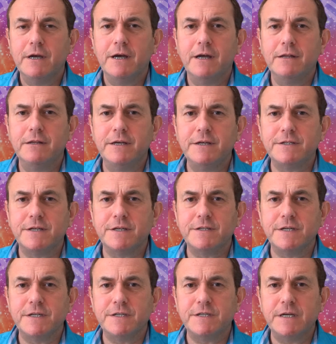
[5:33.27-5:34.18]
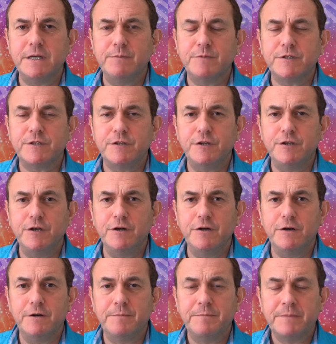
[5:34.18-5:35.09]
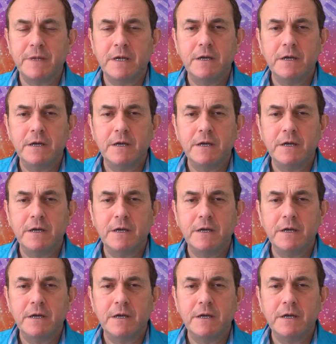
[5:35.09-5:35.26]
at least as it seems to you.